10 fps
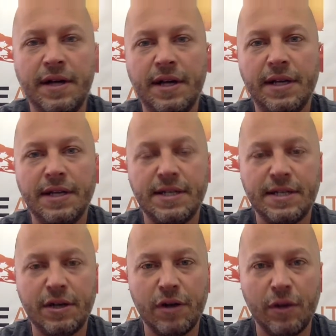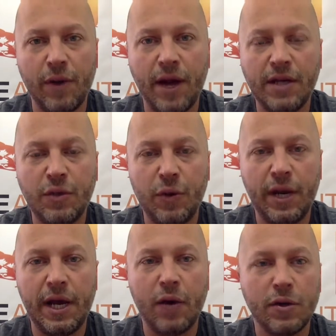necessarily ride
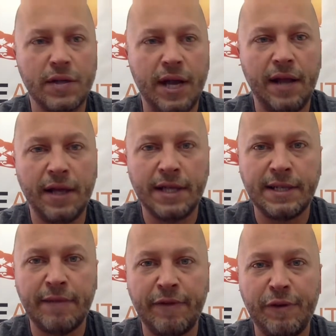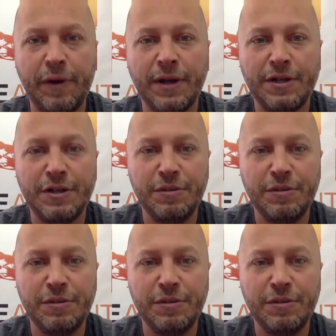20 hours a day like some of you want to,